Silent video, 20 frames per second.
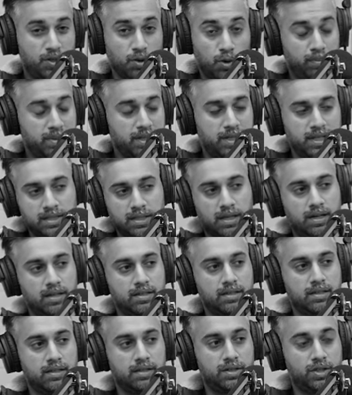Don't be
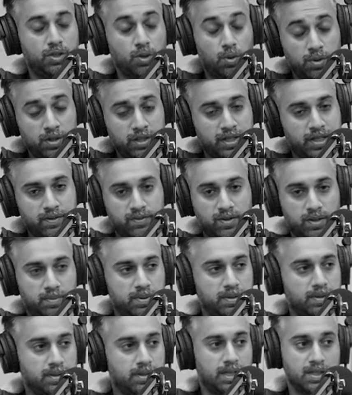disheartened. Don't give
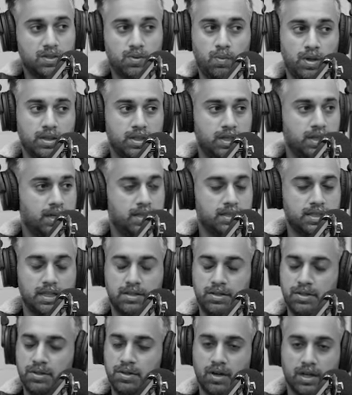up. That's the one thing I'll
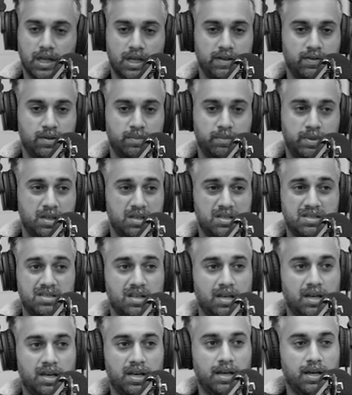say. Do not give up,
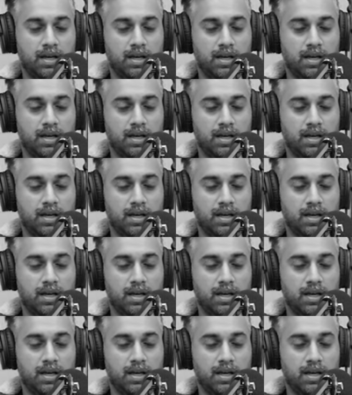because